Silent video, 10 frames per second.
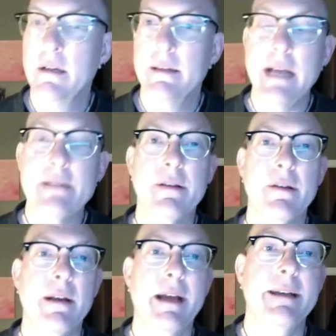That's a
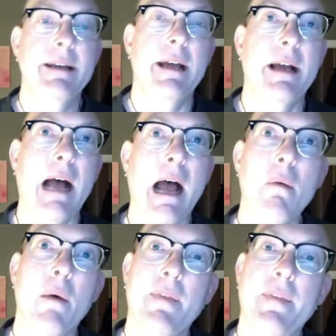good idea. I
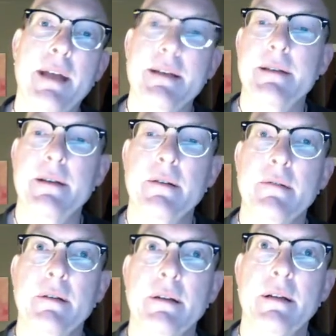want that too.